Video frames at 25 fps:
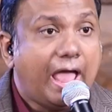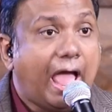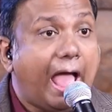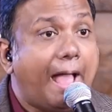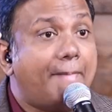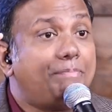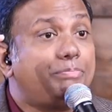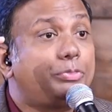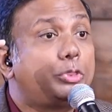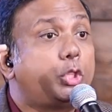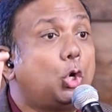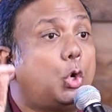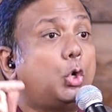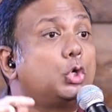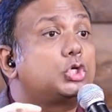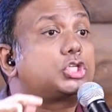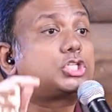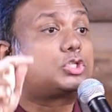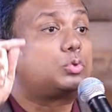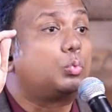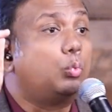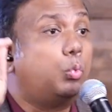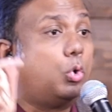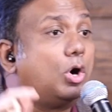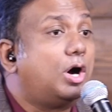and
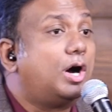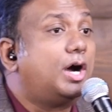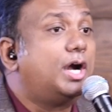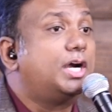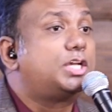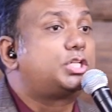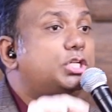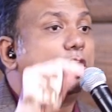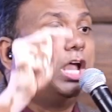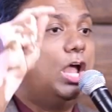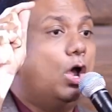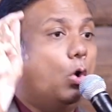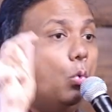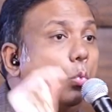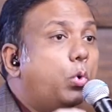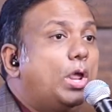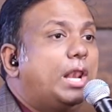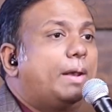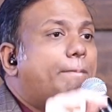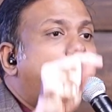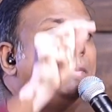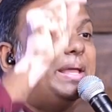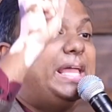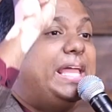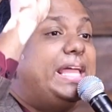those words
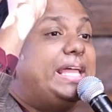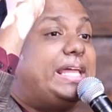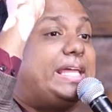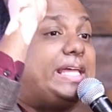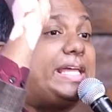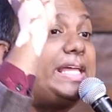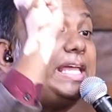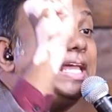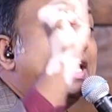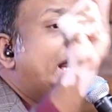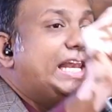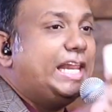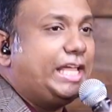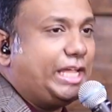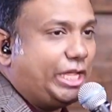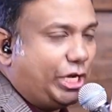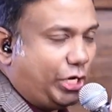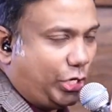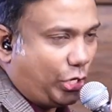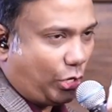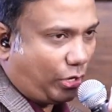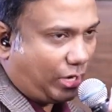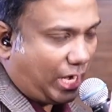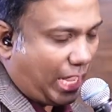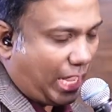will be healing in your